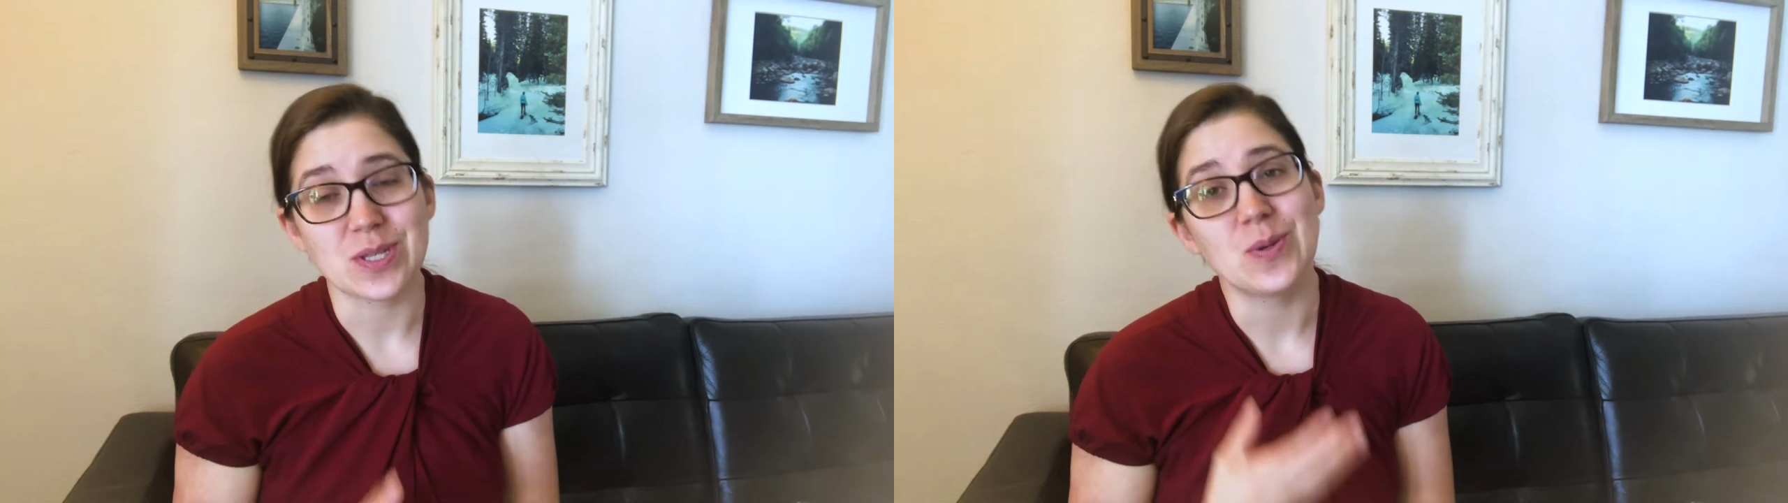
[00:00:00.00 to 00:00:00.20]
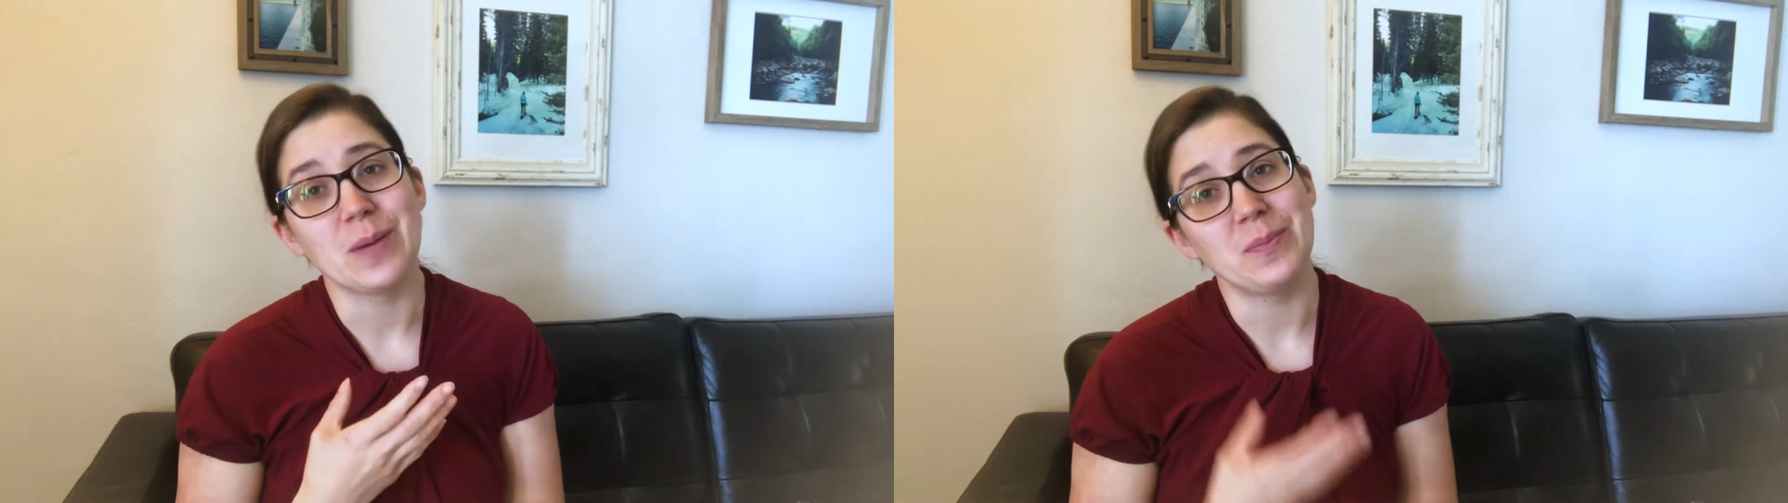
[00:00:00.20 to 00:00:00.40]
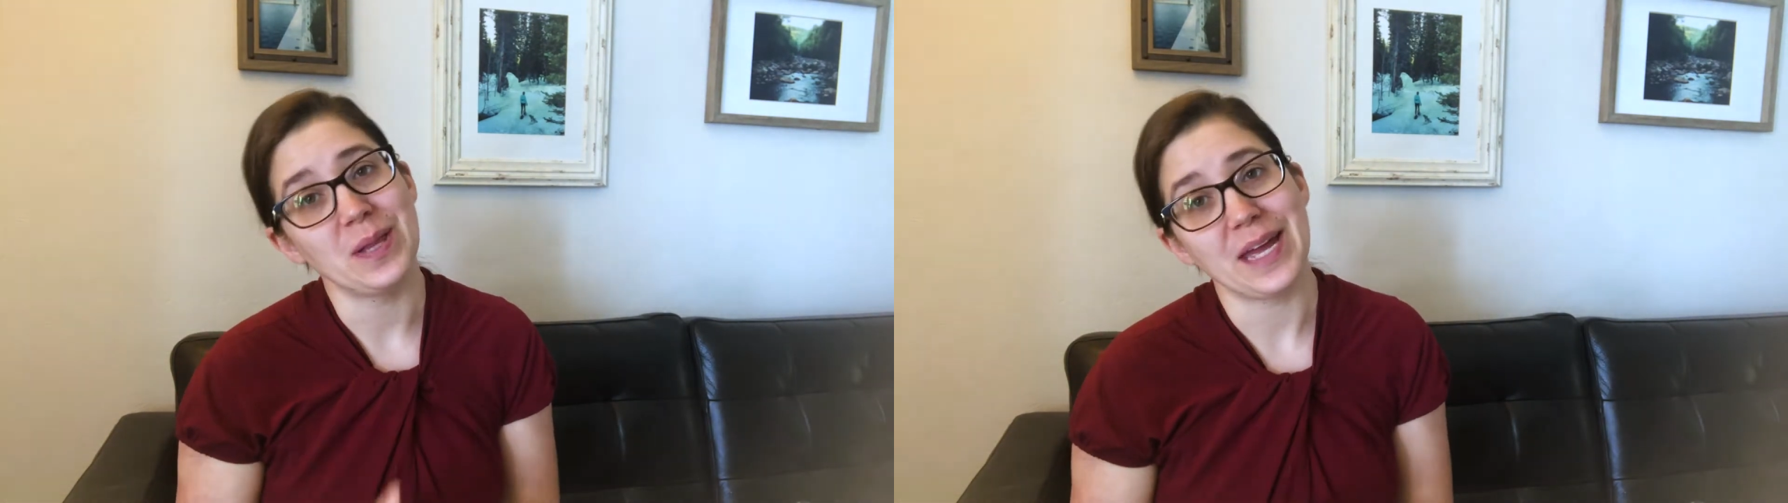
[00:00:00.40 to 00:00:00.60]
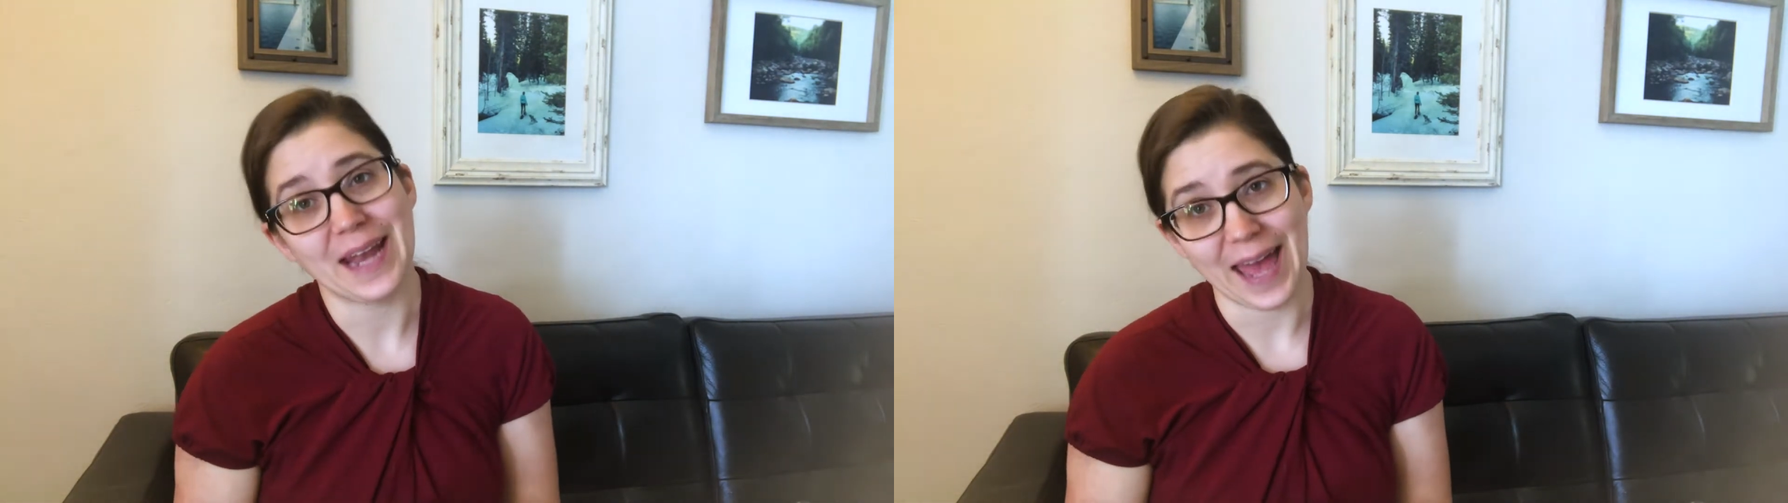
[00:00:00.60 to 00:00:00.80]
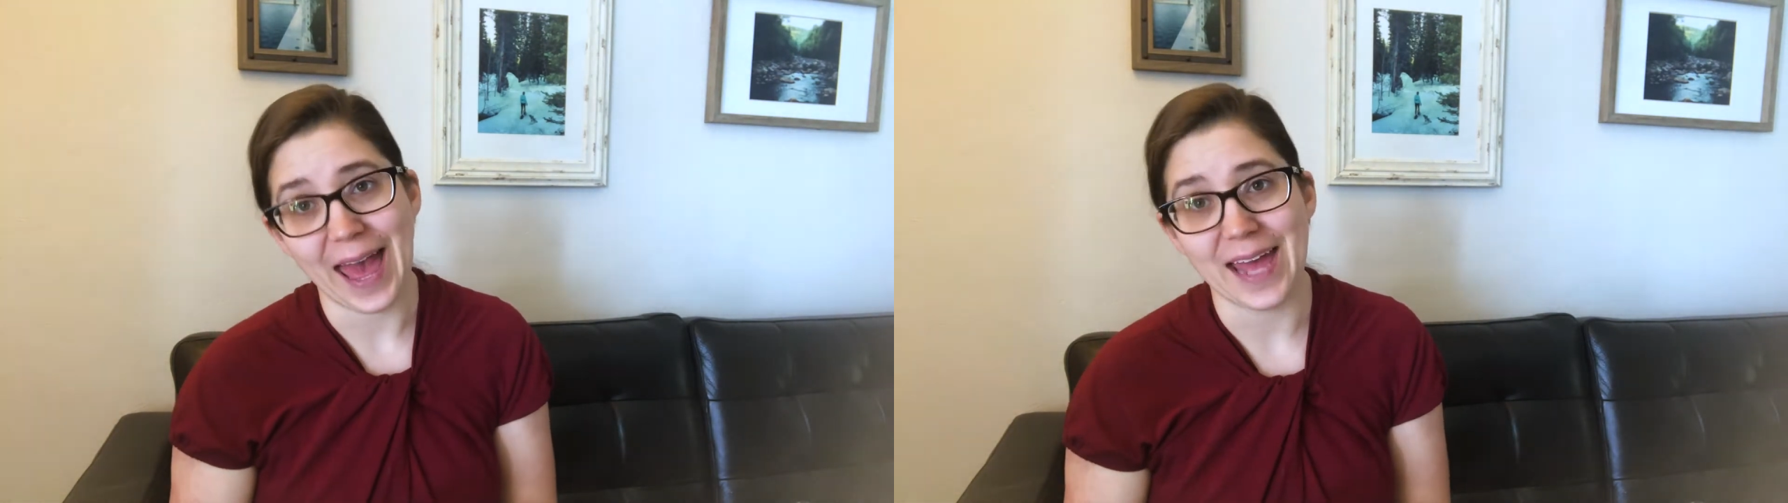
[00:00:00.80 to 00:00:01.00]
you can plan
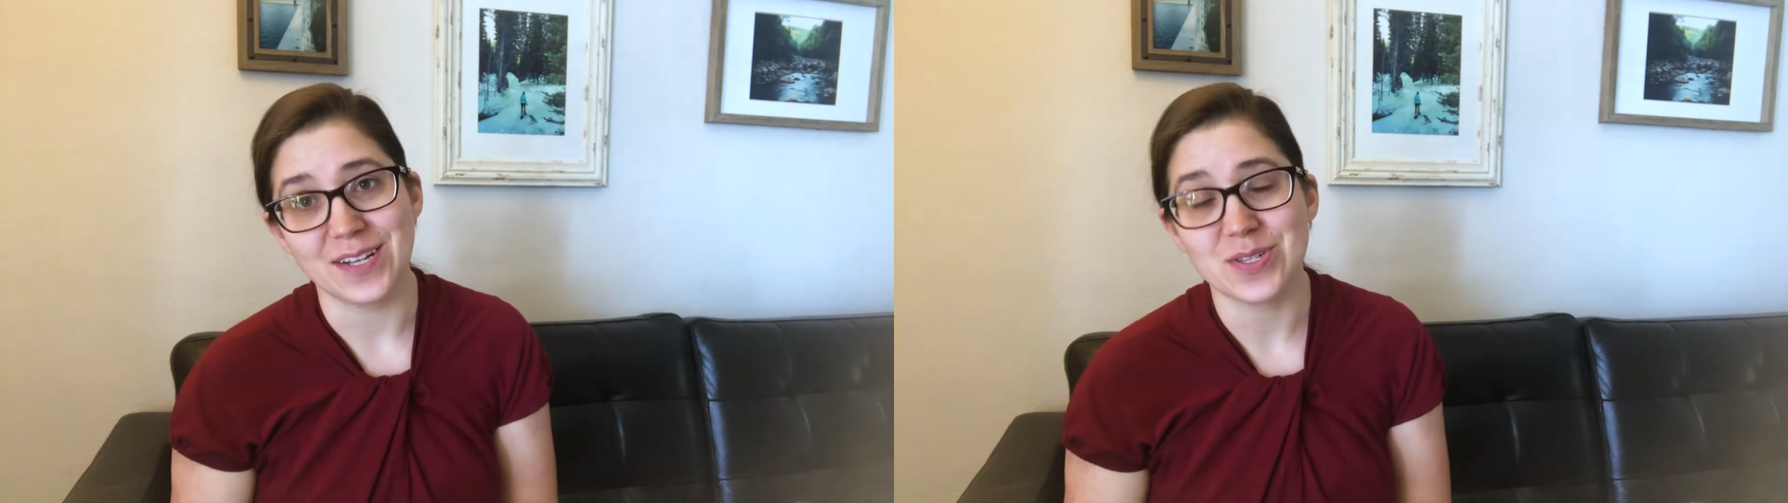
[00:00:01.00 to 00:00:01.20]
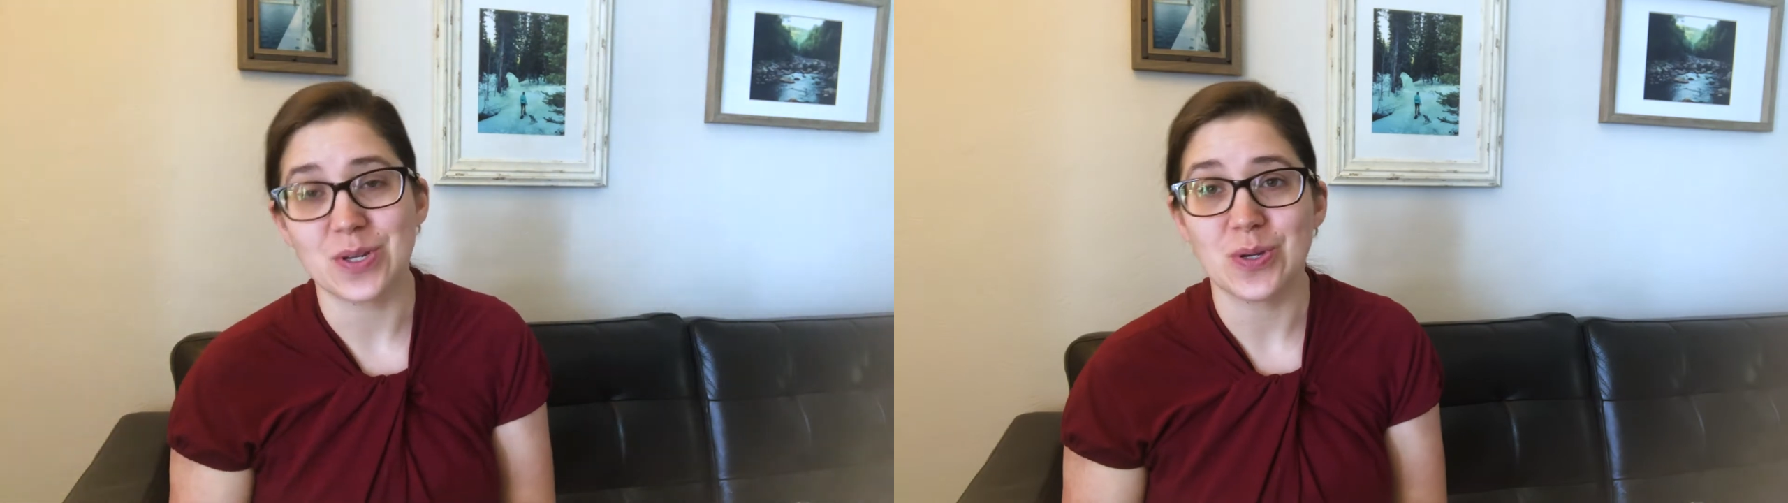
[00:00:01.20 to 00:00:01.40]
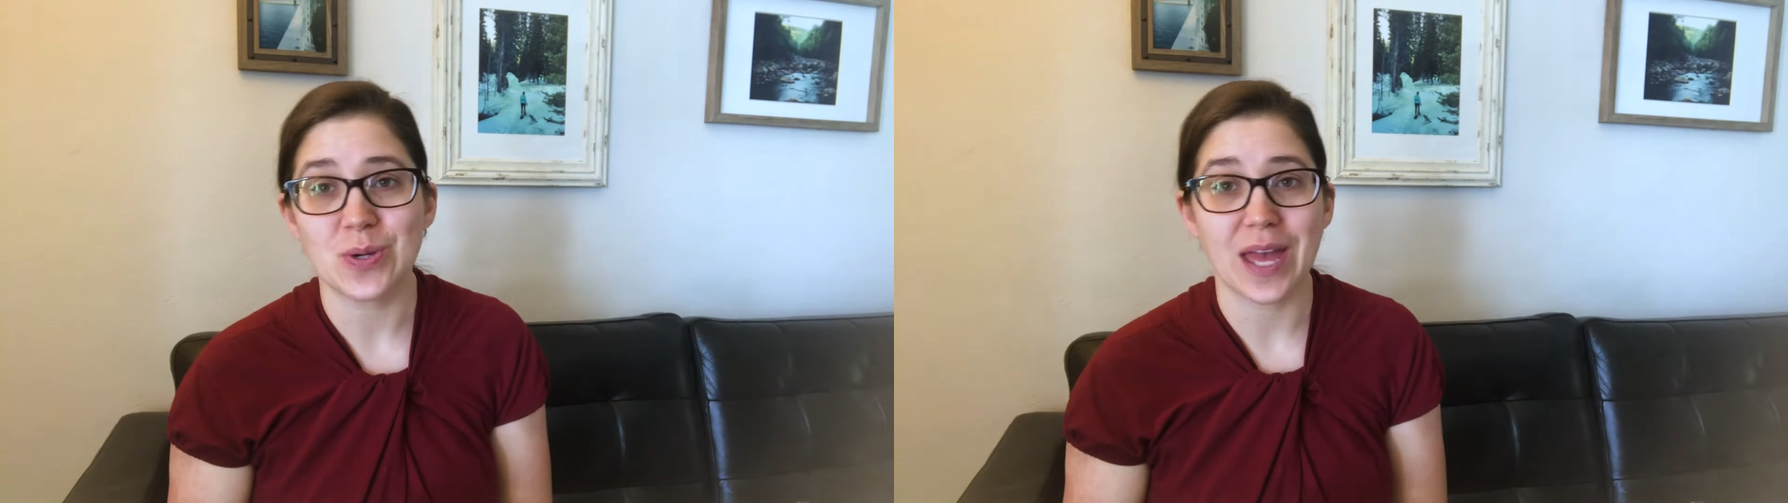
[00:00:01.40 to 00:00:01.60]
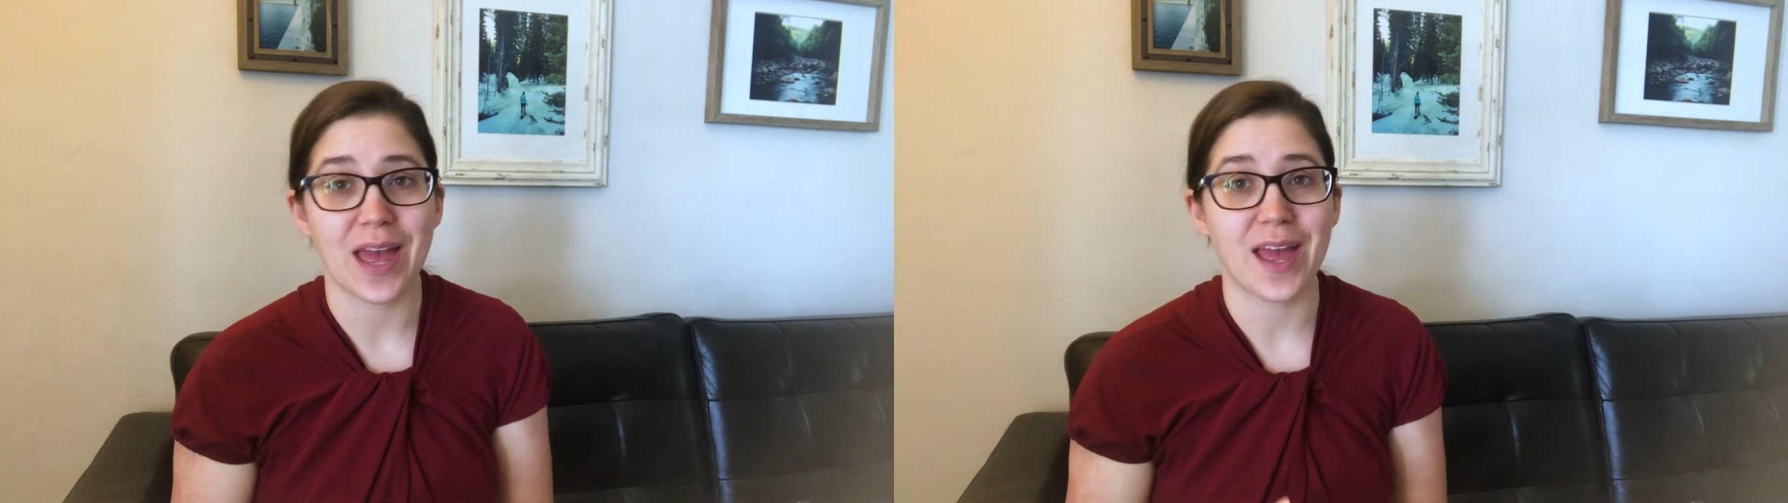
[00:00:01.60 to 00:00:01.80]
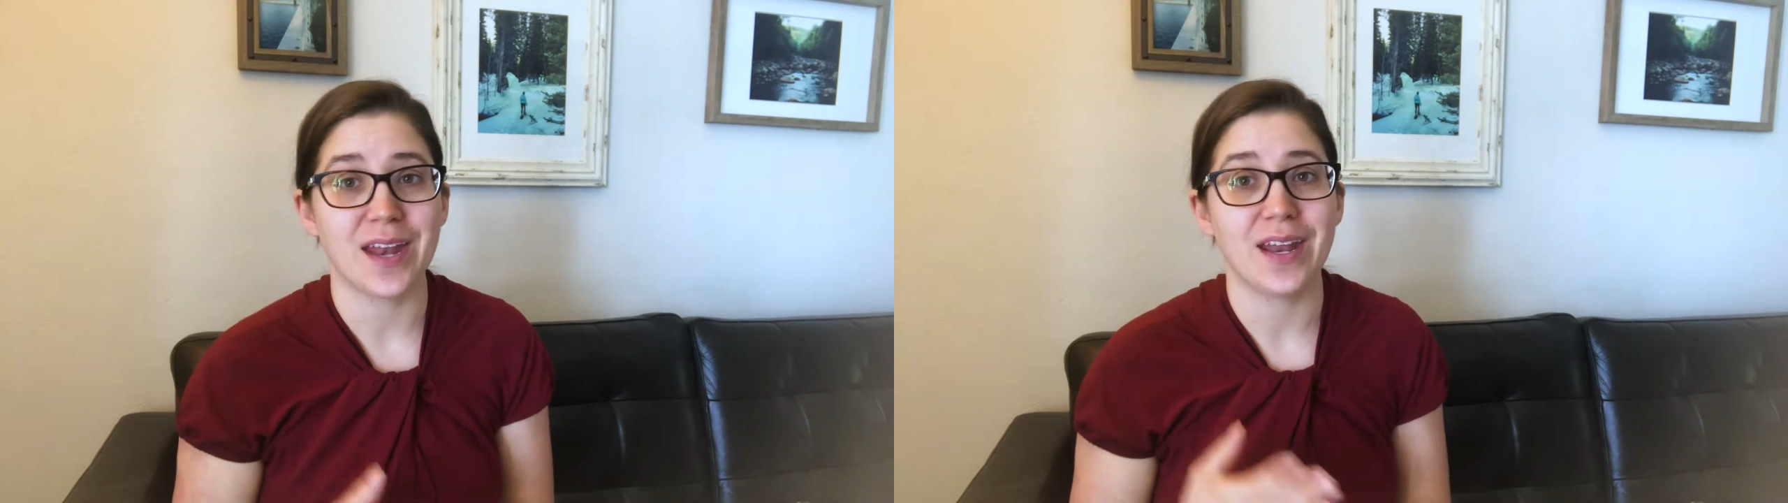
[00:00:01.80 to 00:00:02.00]
ahead so you
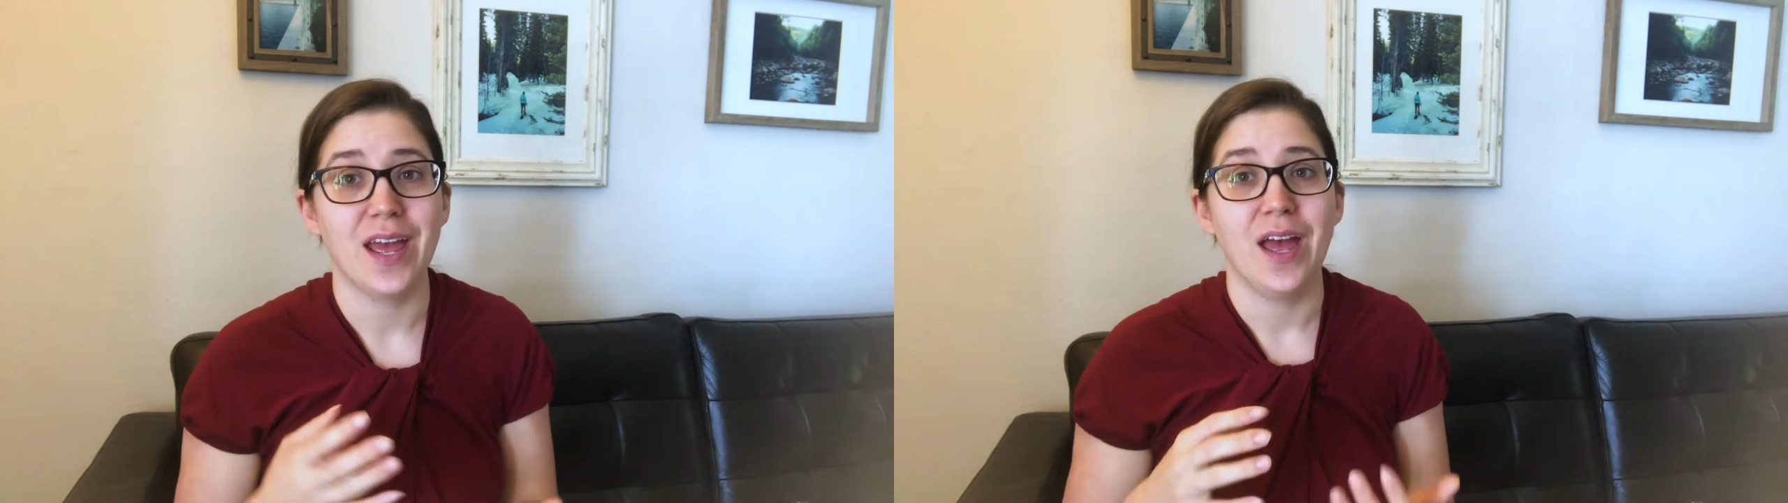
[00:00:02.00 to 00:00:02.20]
can